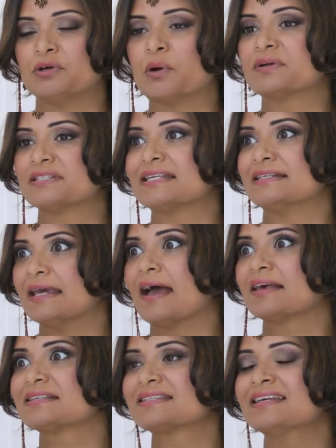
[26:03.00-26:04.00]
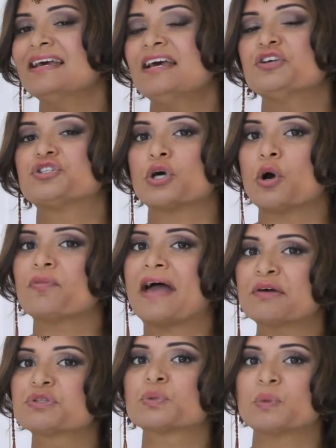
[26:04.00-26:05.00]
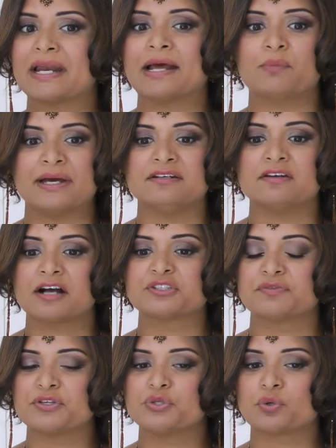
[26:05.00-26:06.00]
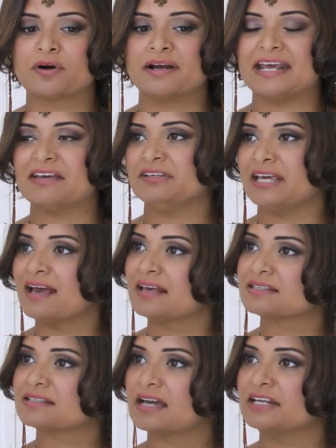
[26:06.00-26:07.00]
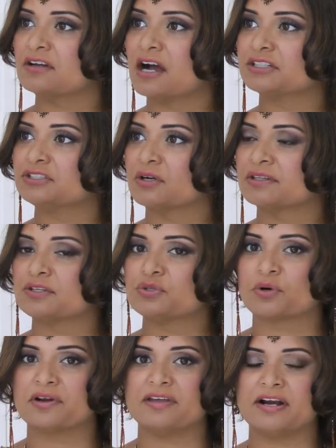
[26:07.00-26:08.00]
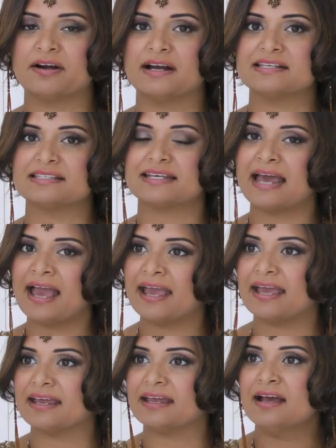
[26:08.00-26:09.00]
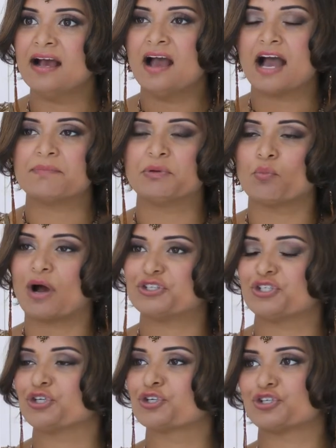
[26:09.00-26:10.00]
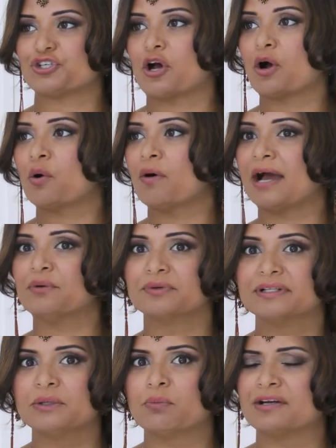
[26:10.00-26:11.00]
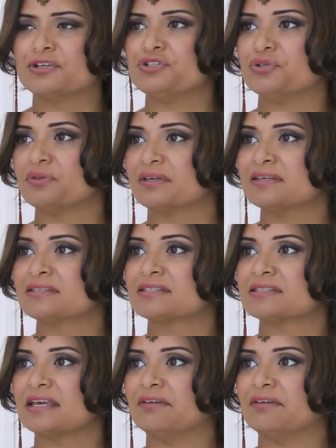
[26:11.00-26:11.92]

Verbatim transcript: no one said yes. So that's when I went and knocked on the door at AVS. I knocked on the door there, and I said, "Hey, I've been watching your show. I really want to do this.